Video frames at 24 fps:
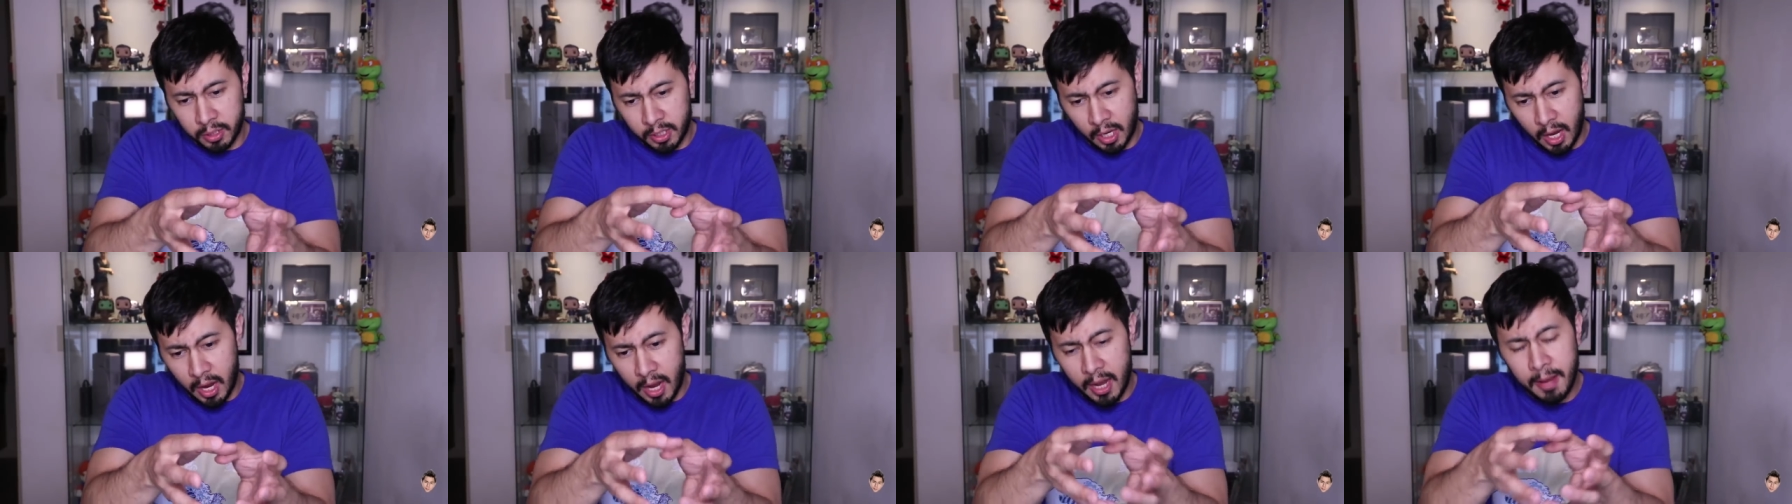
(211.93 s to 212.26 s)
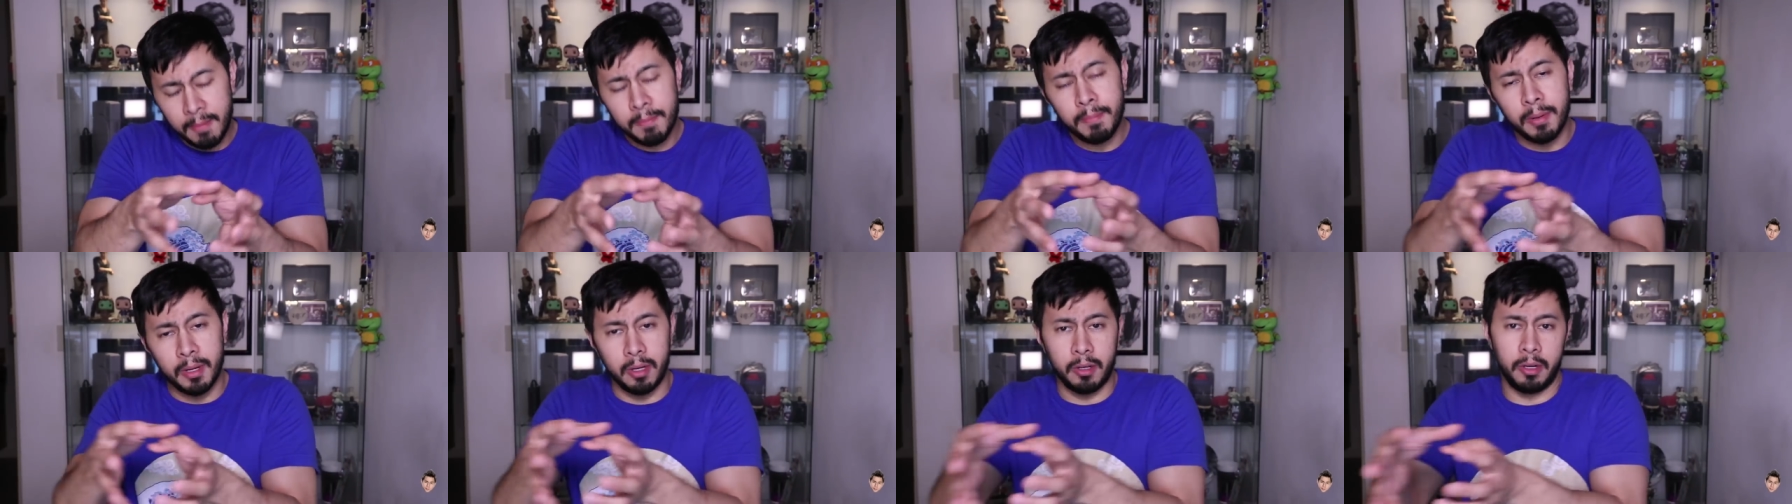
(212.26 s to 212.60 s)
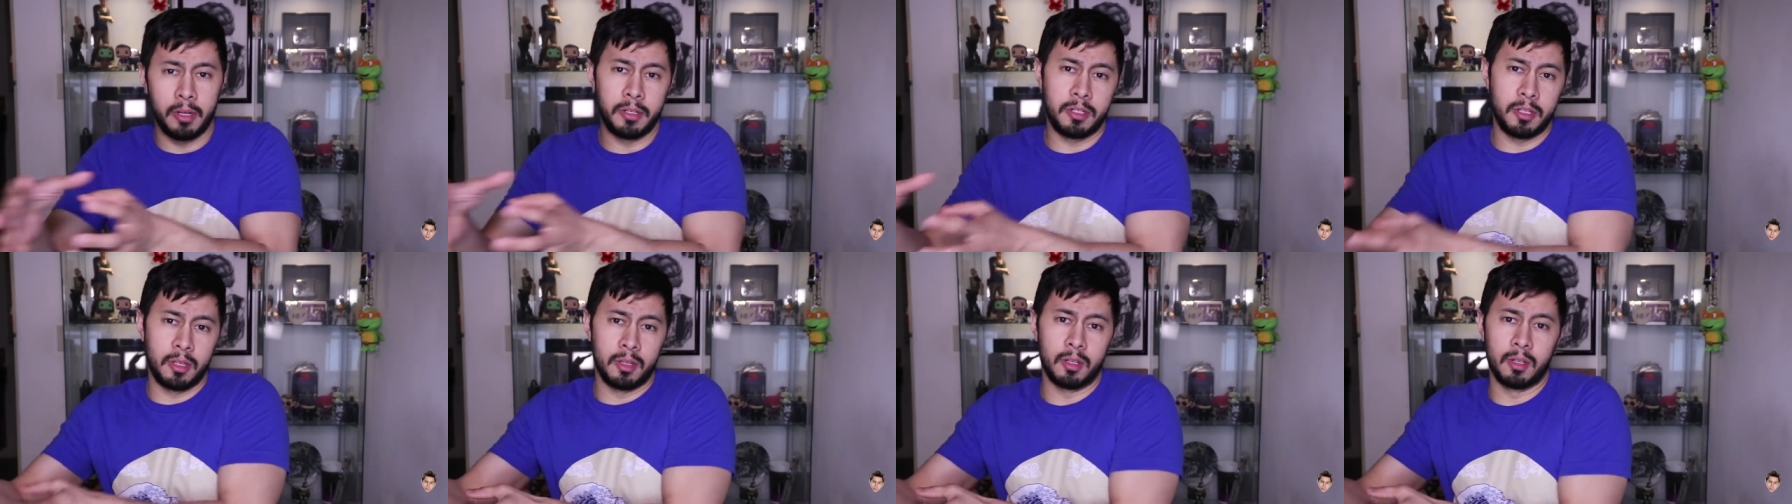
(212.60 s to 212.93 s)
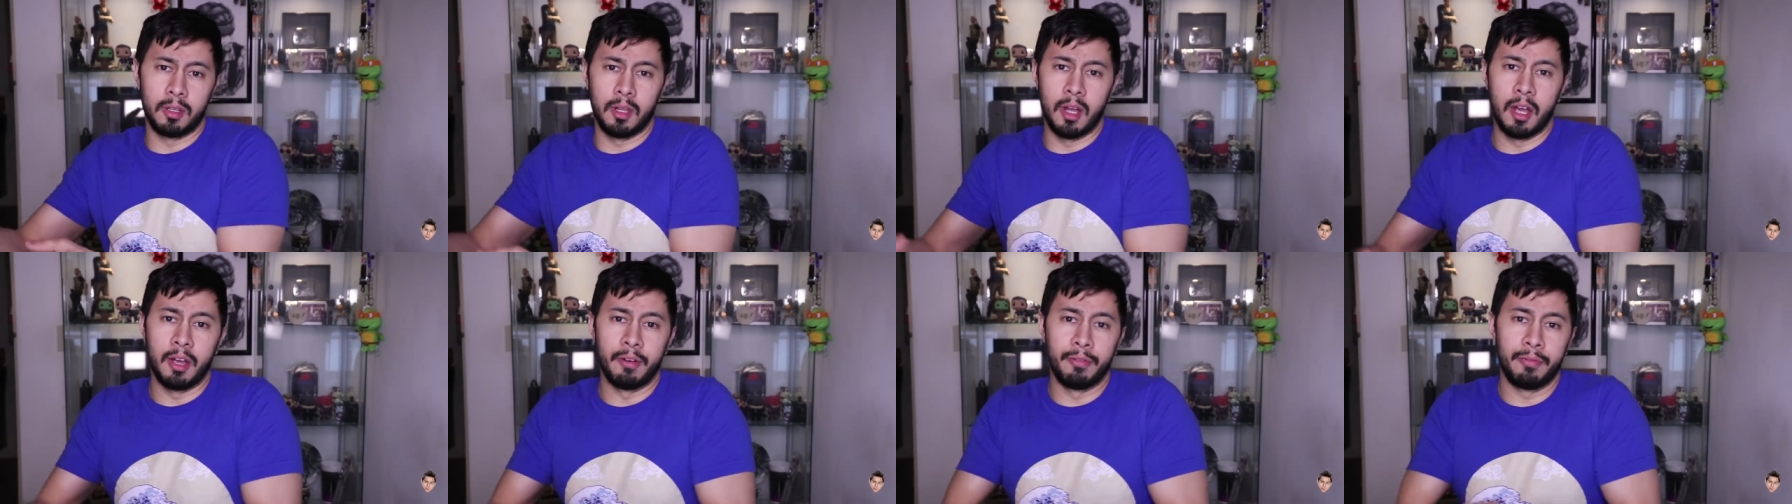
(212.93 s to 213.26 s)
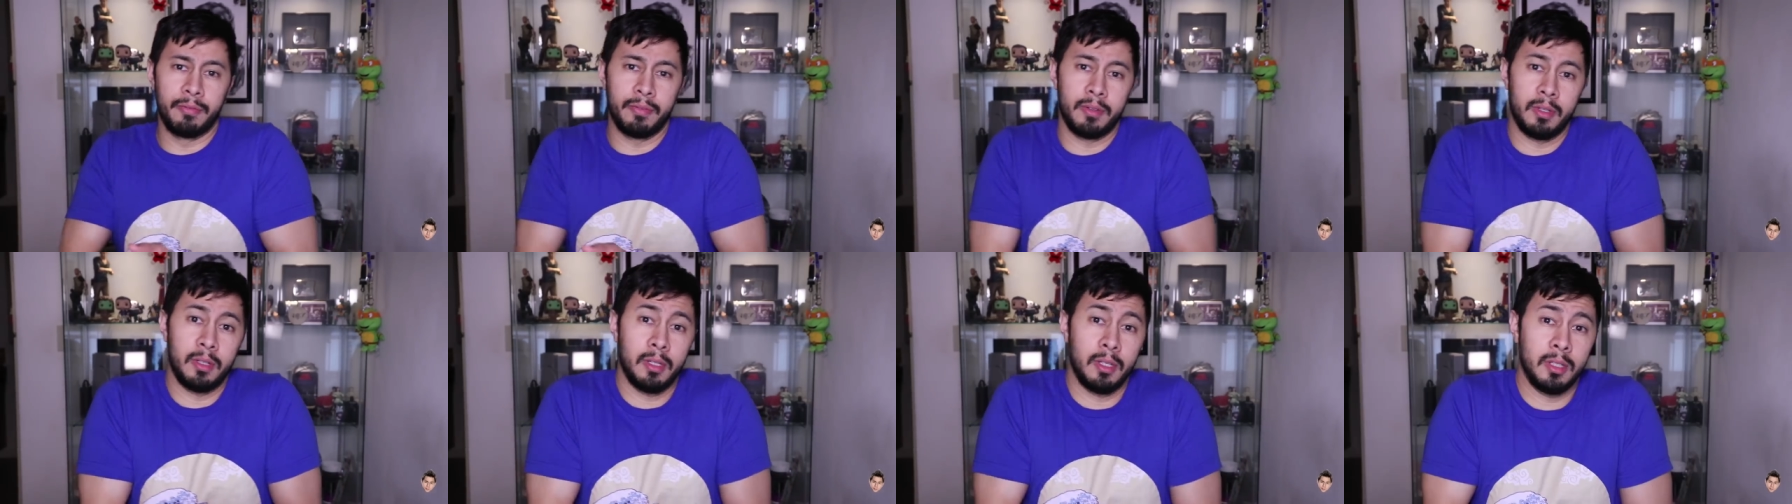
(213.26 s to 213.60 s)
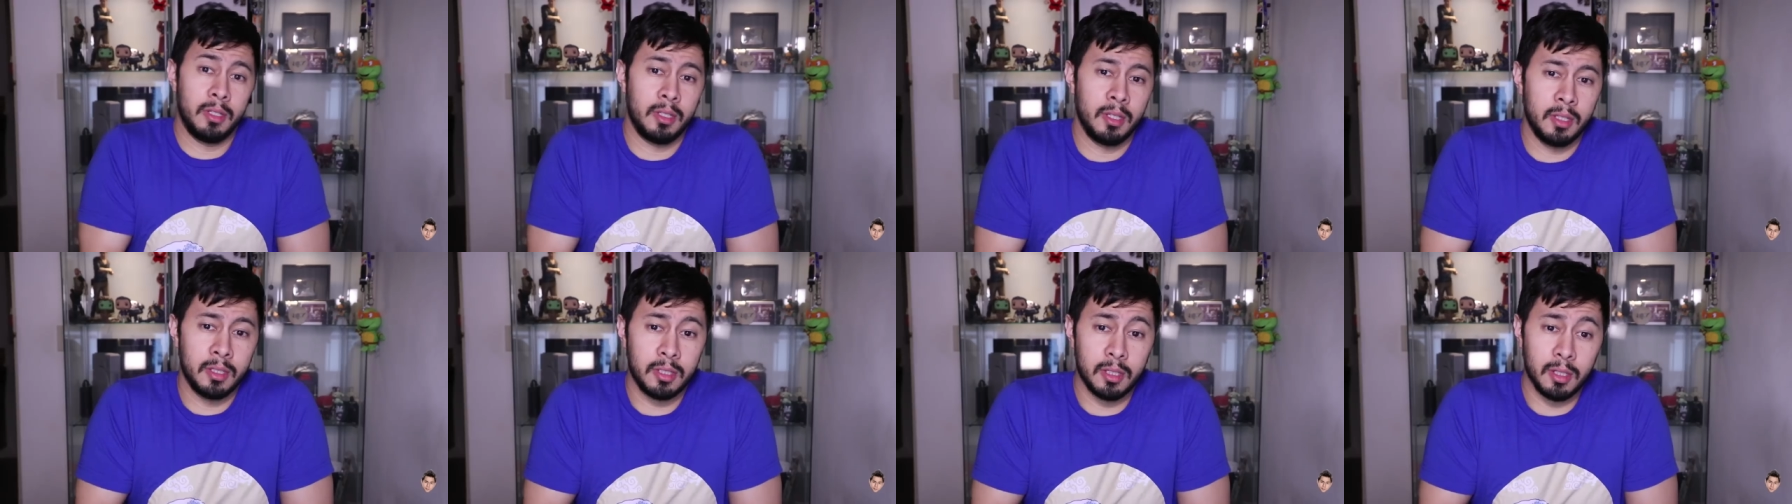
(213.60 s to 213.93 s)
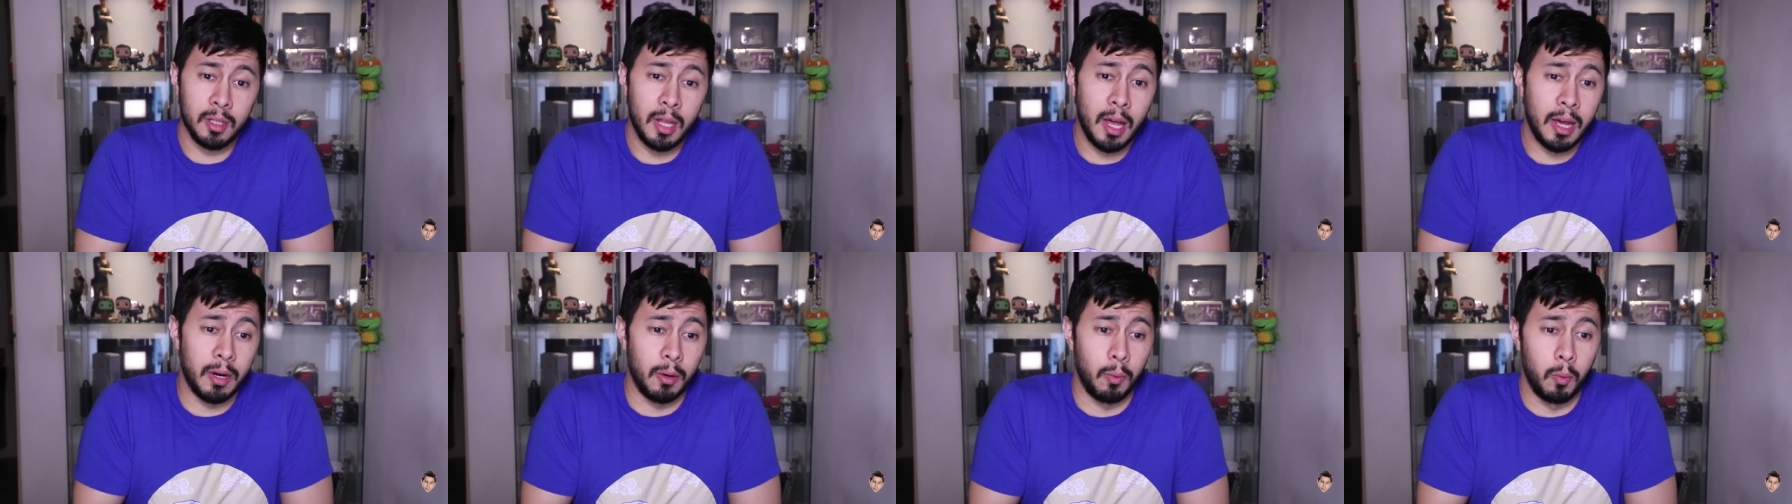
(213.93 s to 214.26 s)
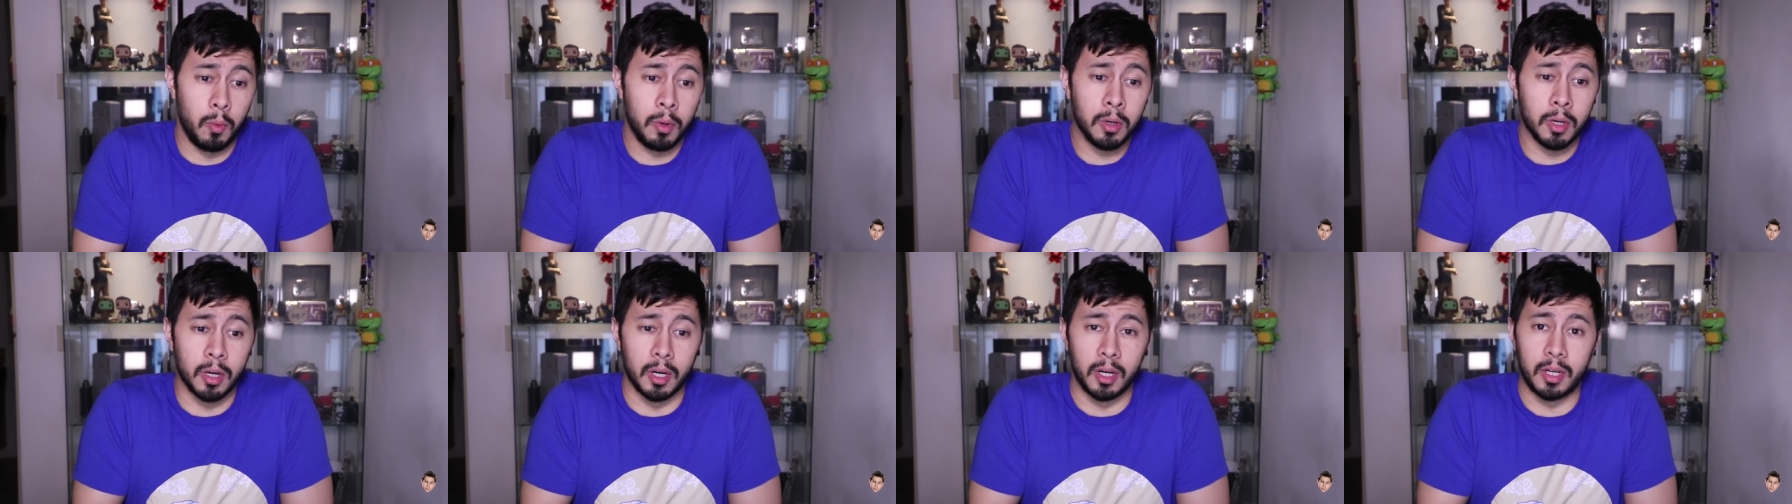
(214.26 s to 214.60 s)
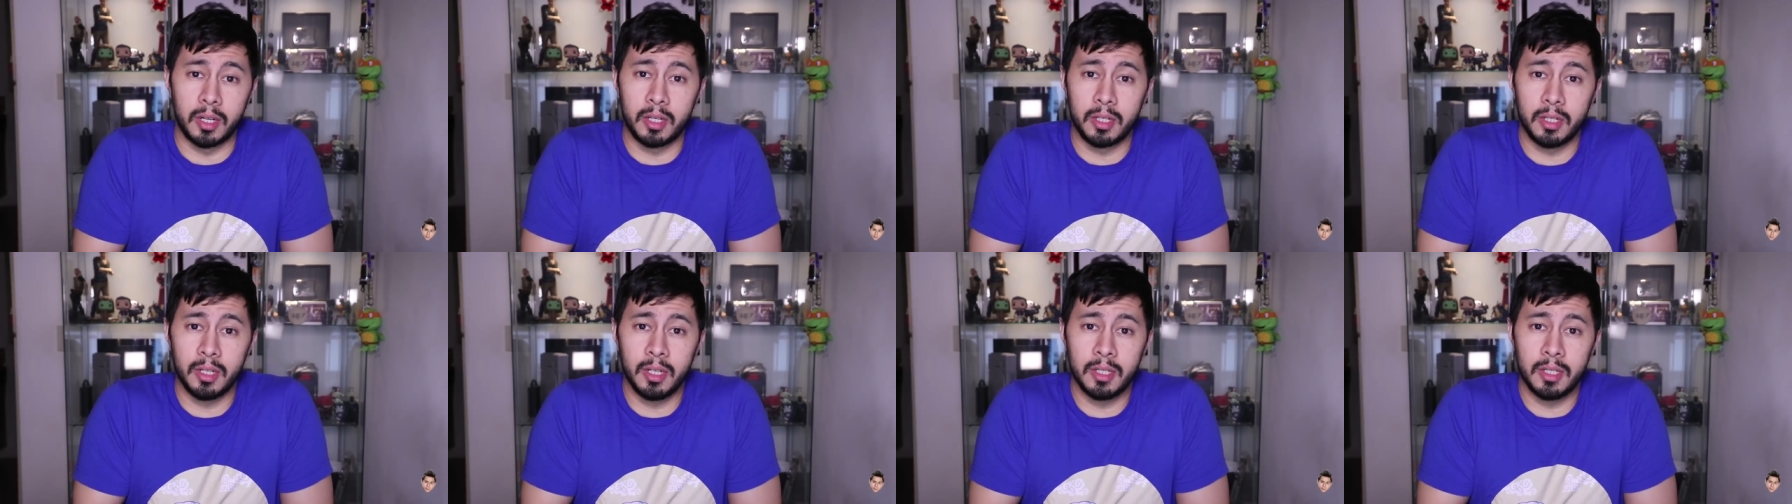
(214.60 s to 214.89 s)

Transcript: time periods in their life. It's a lot of work.